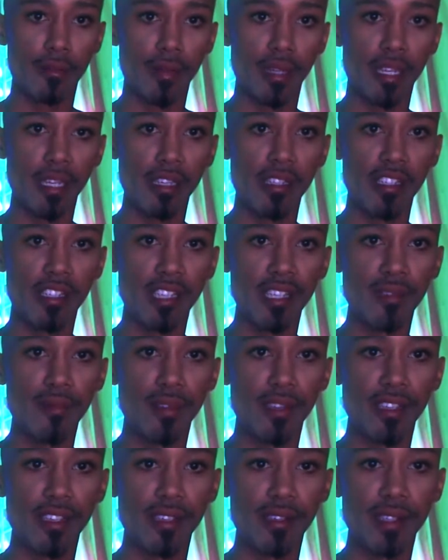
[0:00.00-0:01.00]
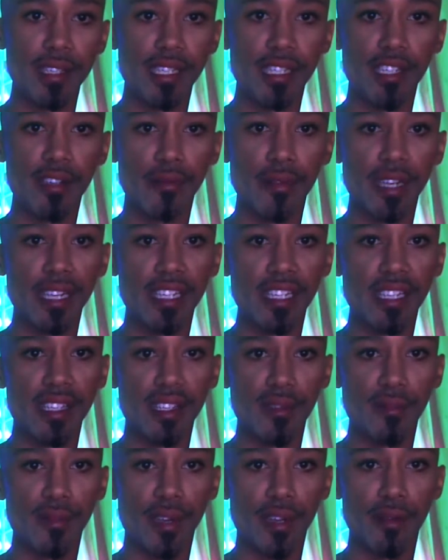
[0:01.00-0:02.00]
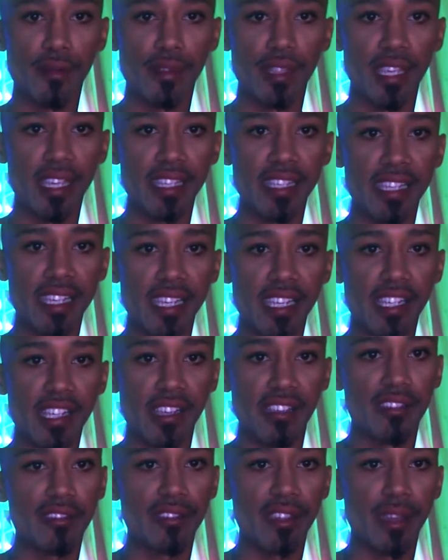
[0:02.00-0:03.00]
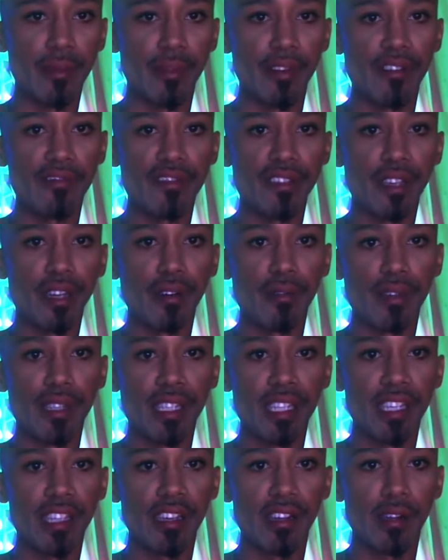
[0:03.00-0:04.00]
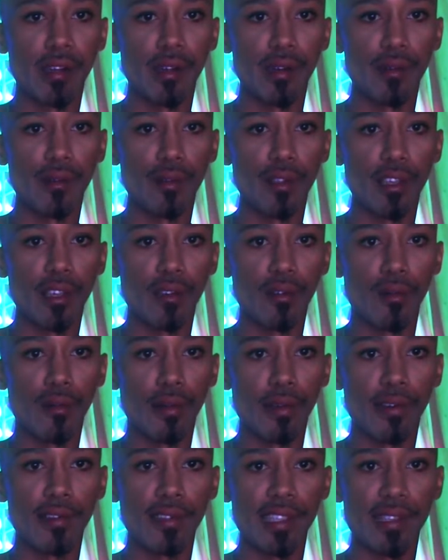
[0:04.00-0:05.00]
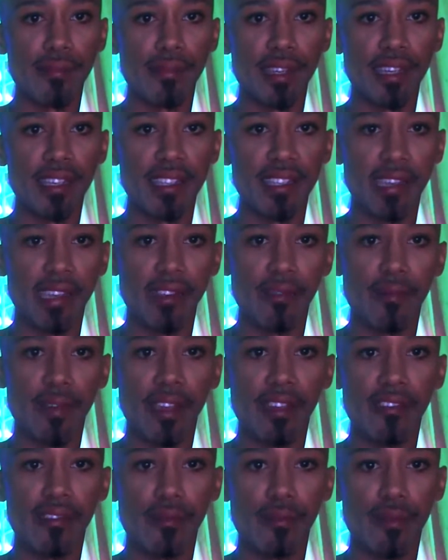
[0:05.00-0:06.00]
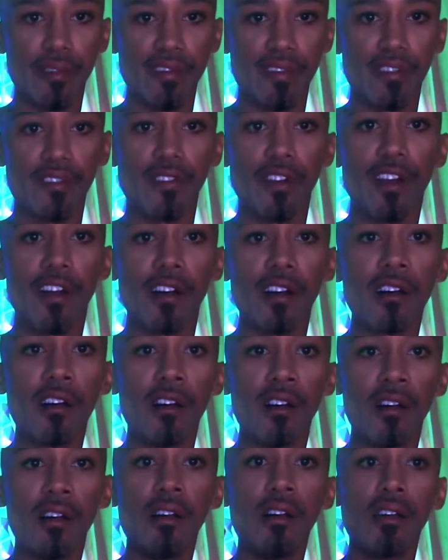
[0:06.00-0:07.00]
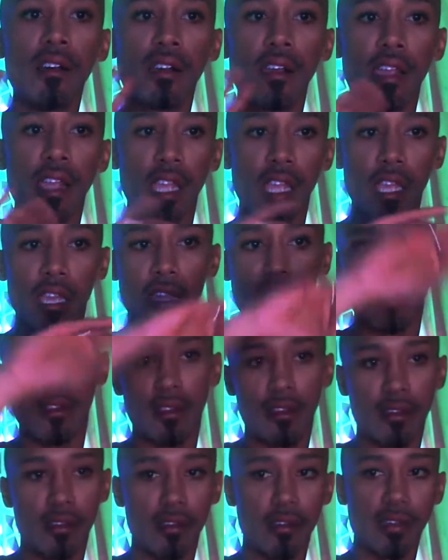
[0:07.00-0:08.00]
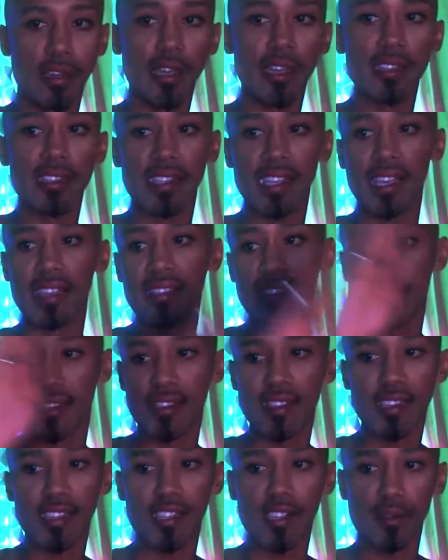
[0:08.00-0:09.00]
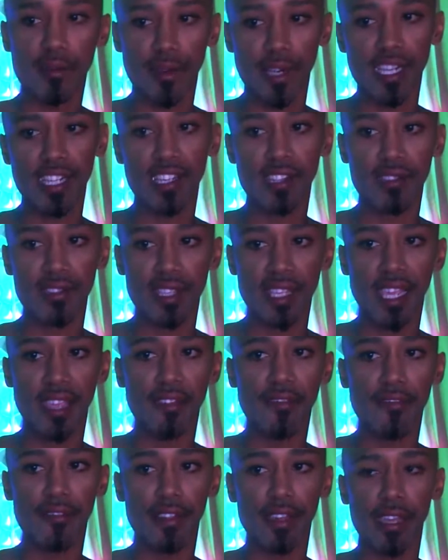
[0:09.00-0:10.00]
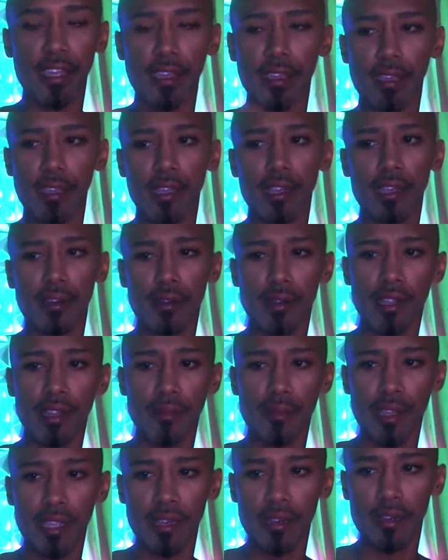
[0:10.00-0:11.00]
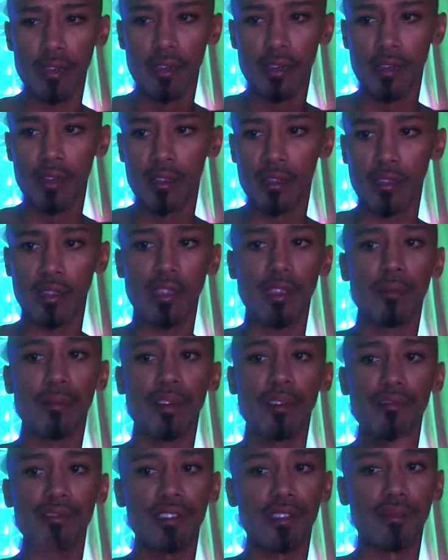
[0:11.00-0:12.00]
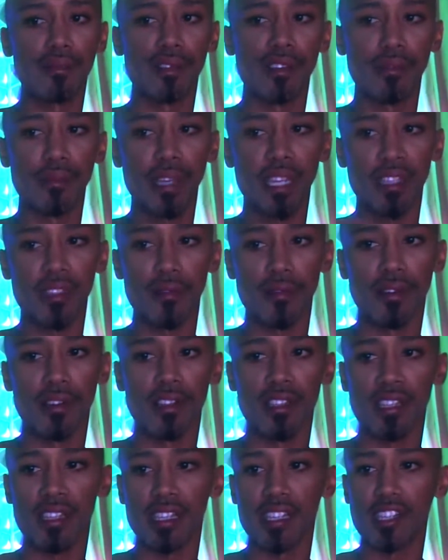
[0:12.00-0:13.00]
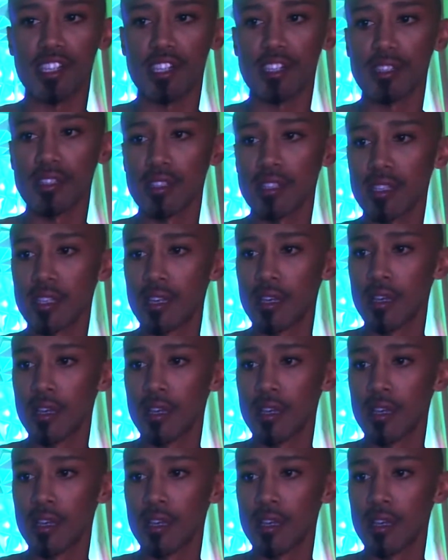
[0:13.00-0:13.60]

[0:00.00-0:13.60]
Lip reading: It's just one of those situations where when they see each other, they both go into their own little worlds because they'd rather withdraw and assess the situation safely. You know what I mean? They both don't want to make the wrong decisions.